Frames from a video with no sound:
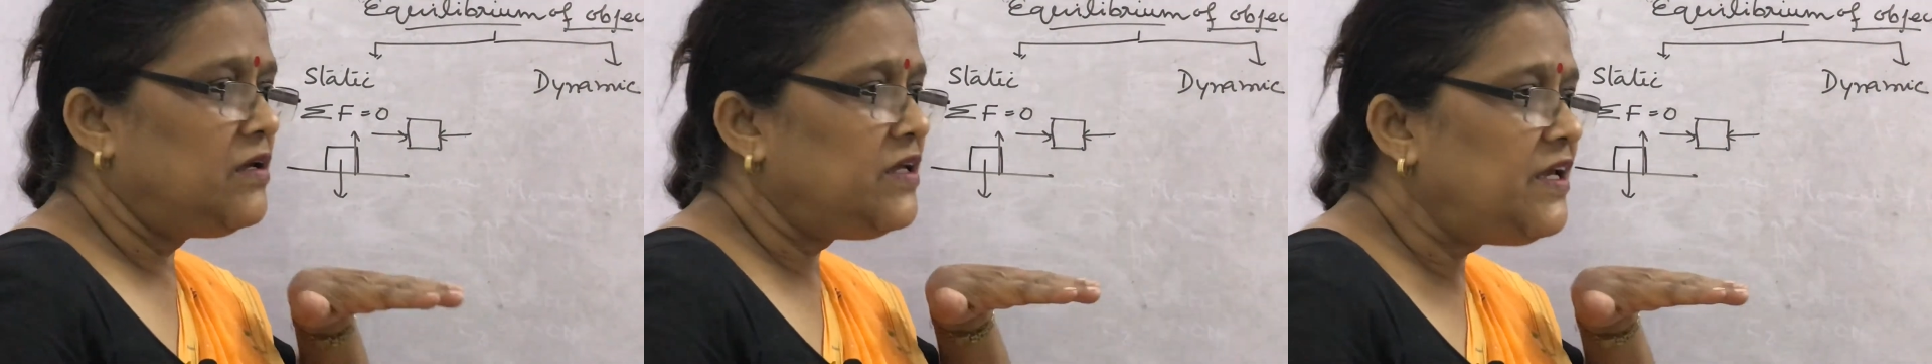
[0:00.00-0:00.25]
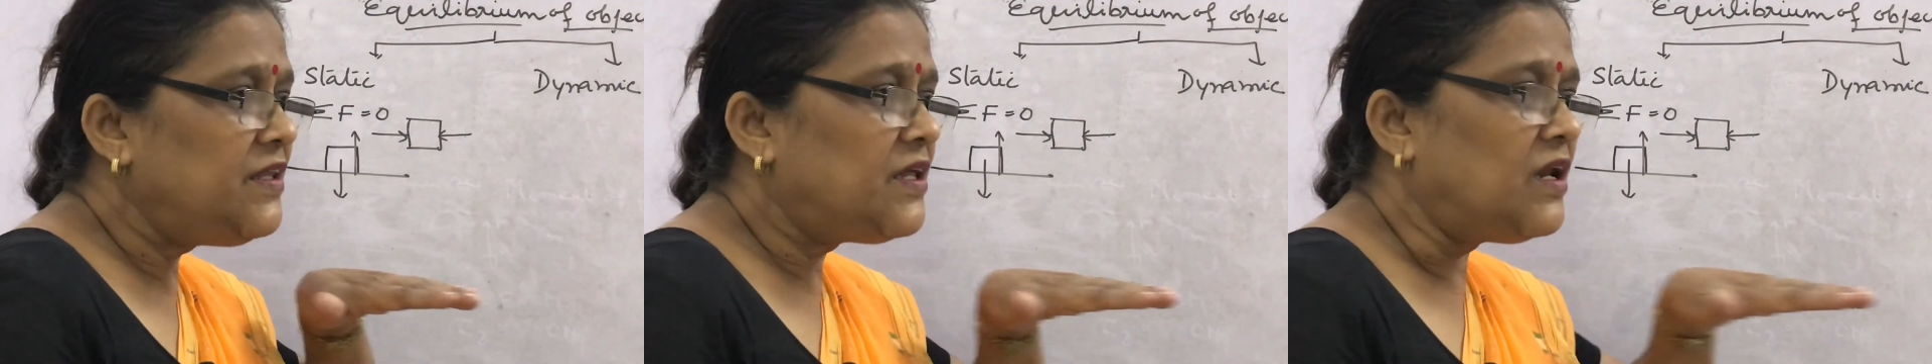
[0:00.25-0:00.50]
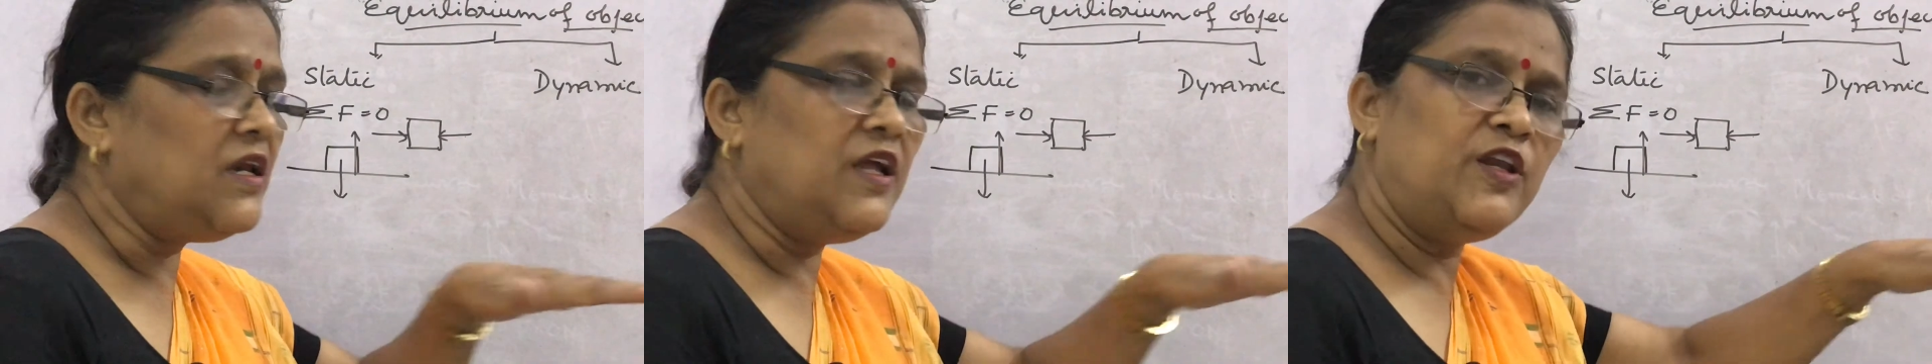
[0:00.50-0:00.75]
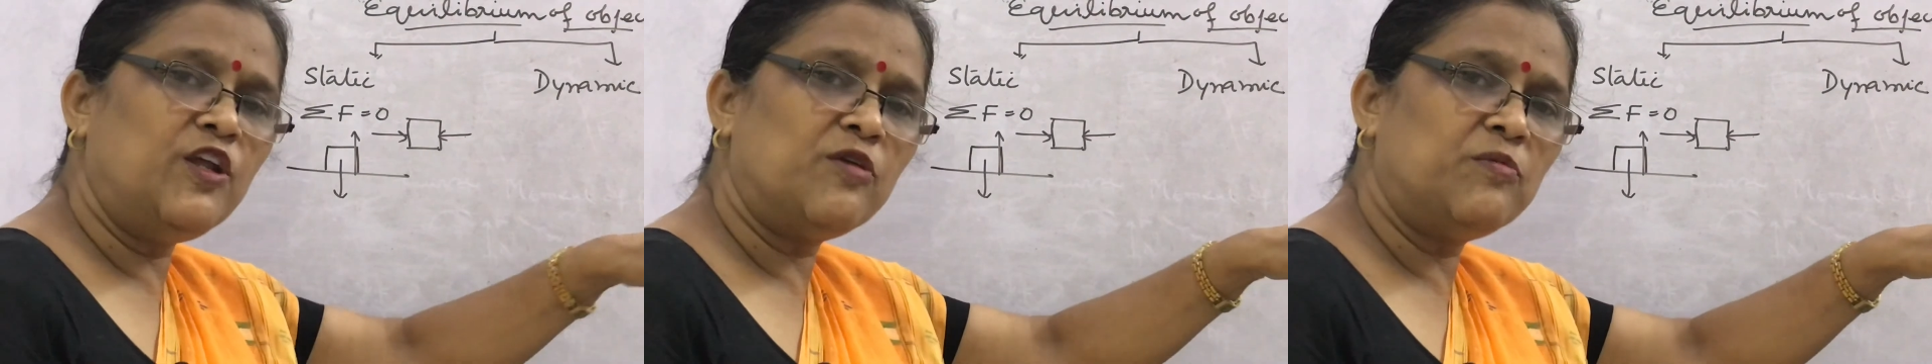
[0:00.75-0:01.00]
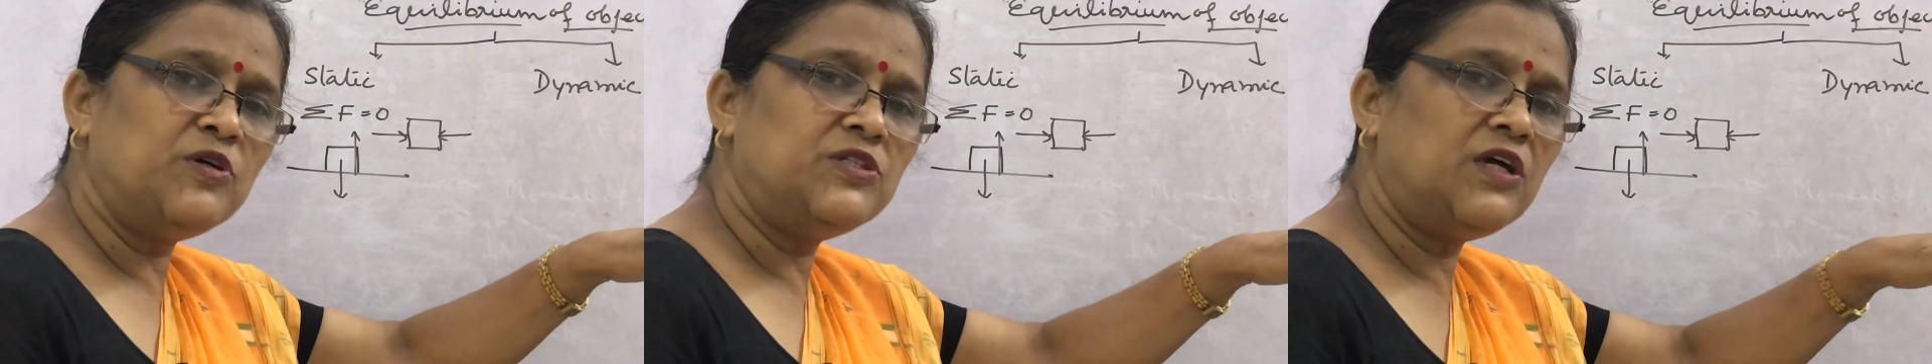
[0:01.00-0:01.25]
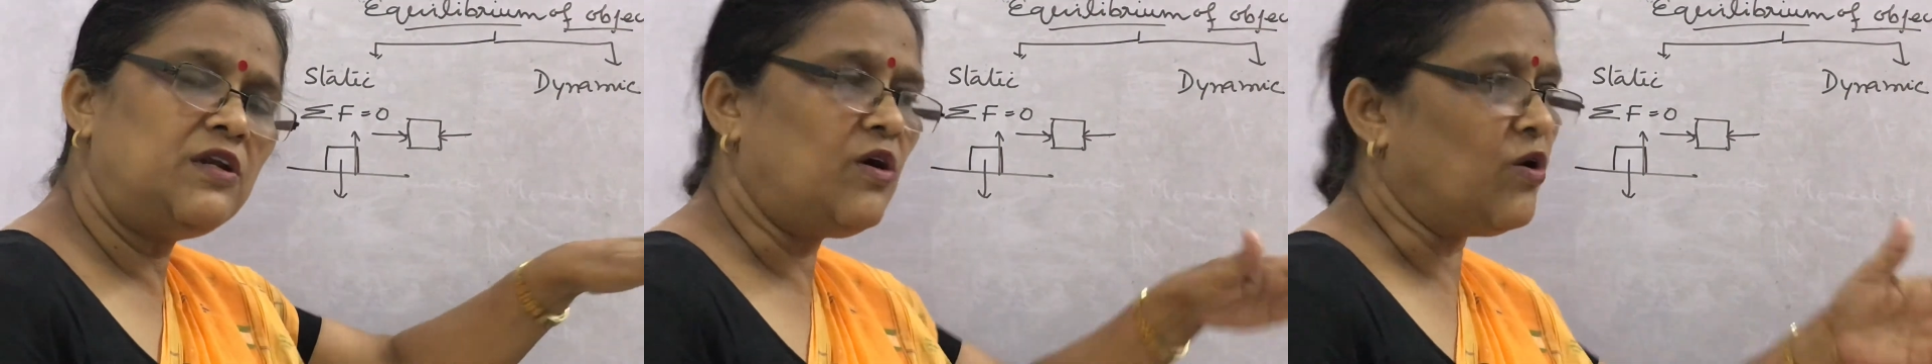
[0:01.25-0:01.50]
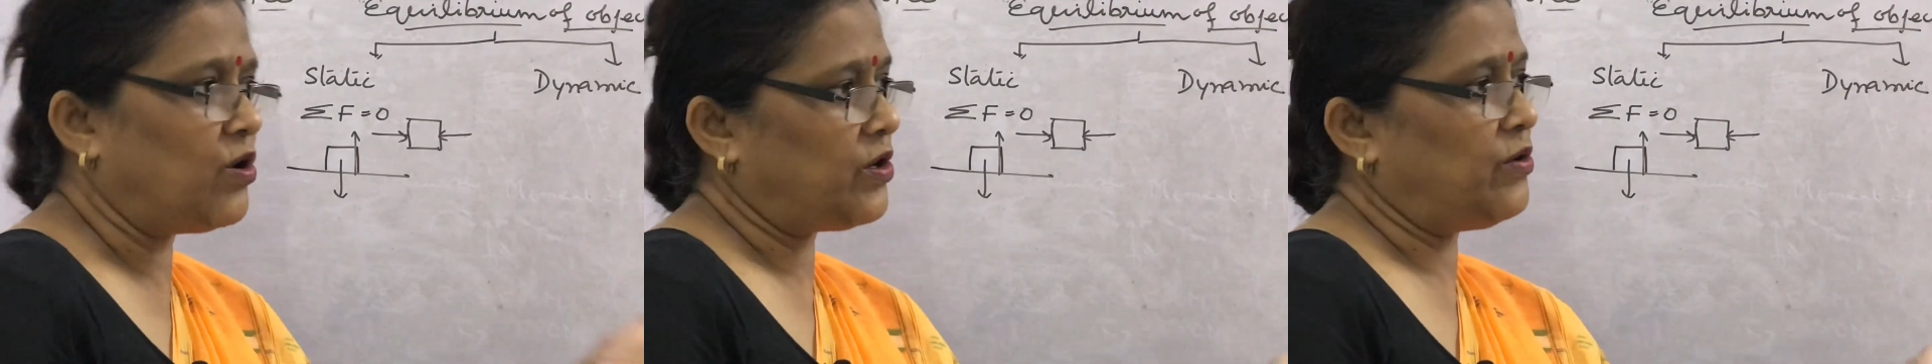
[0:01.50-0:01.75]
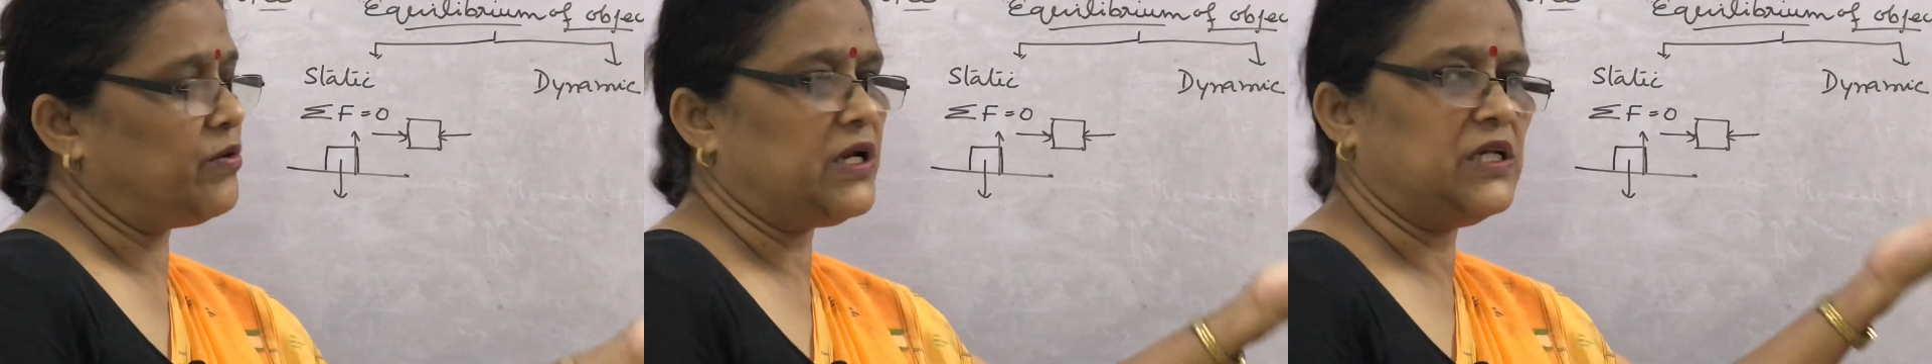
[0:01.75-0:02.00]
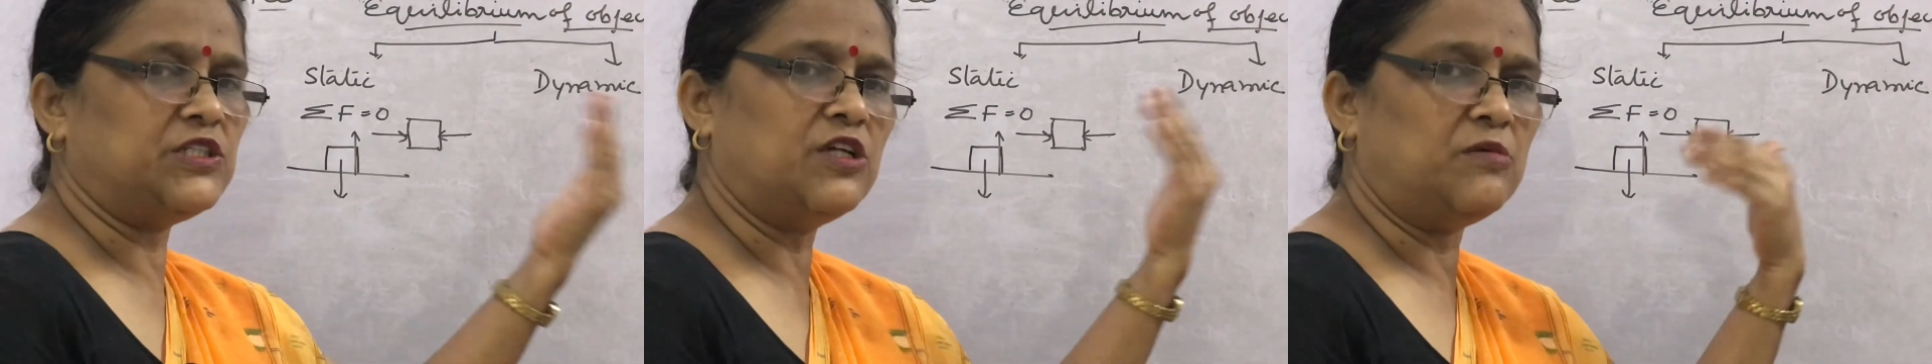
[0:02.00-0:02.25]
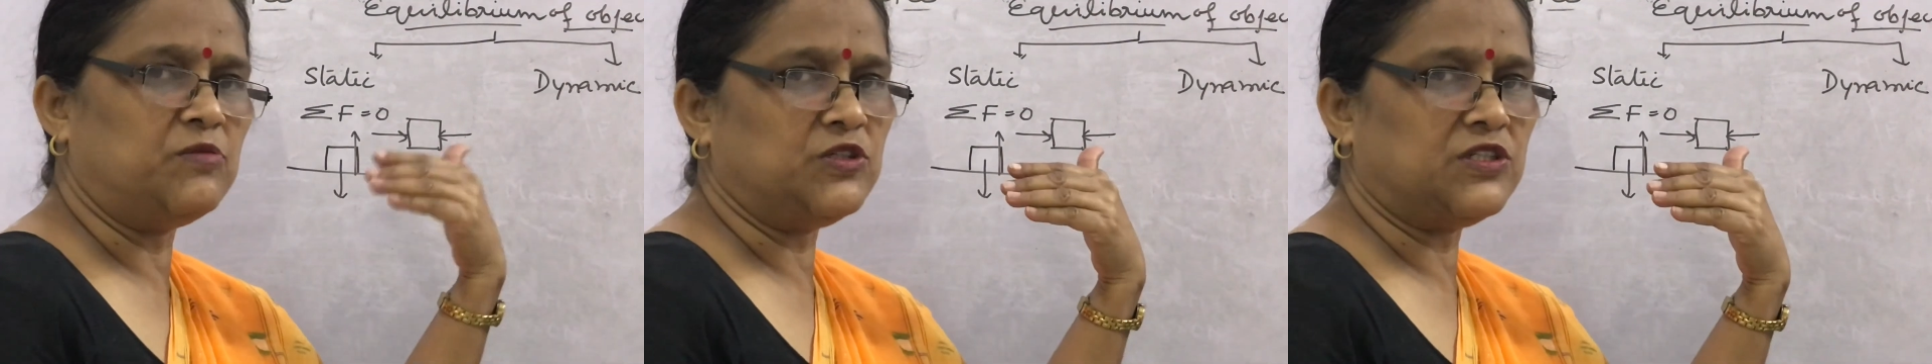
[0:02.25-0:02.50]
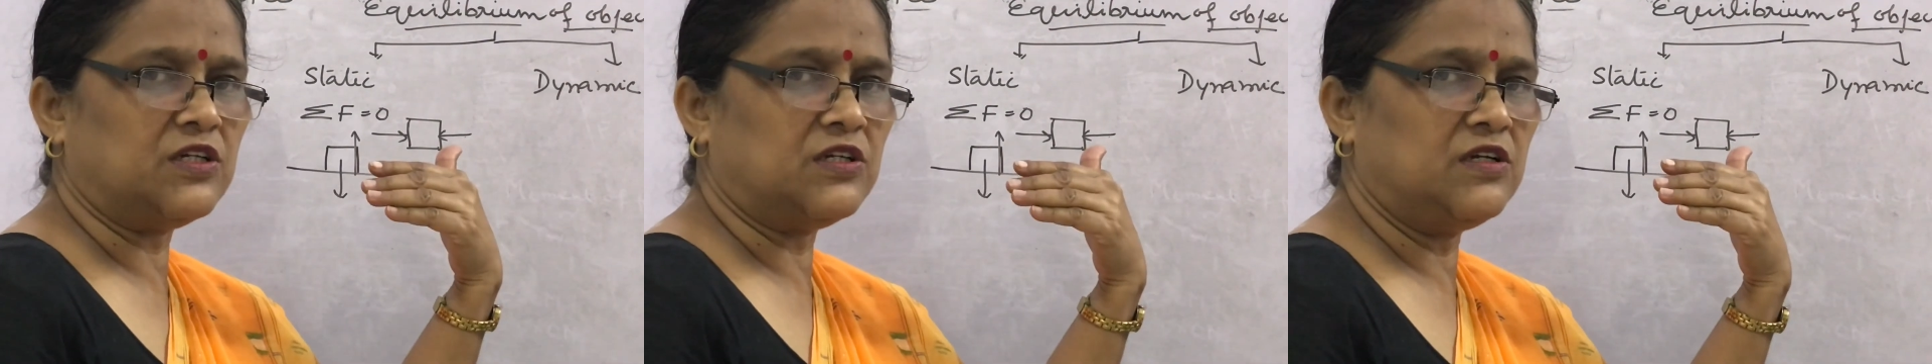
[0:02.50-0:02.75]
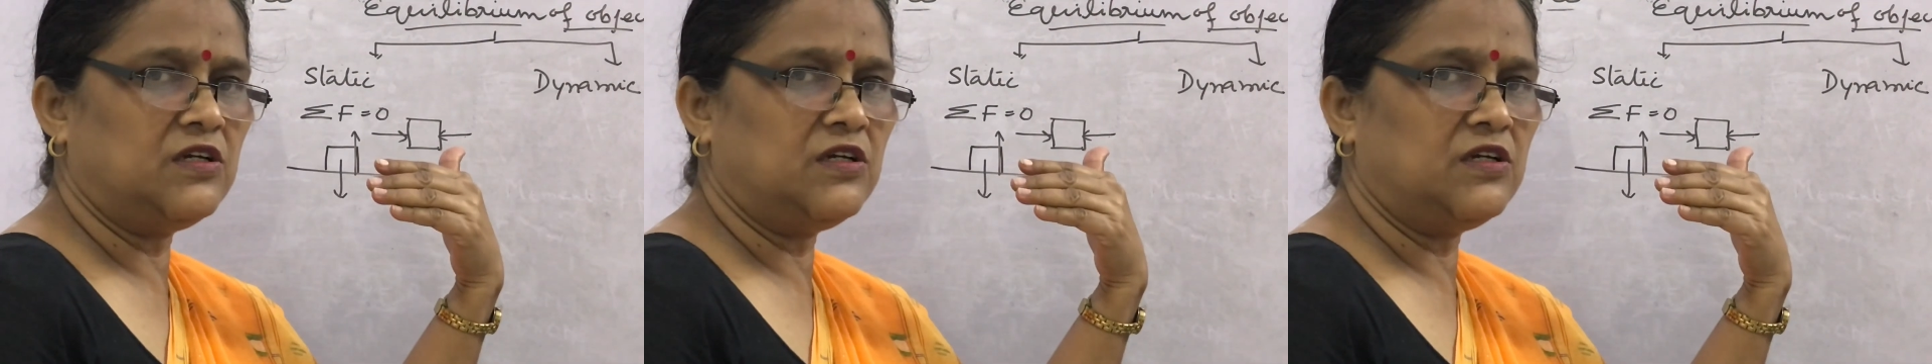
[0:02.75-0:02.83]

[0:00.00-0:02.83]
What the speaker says: Either linear motion or rotational motion.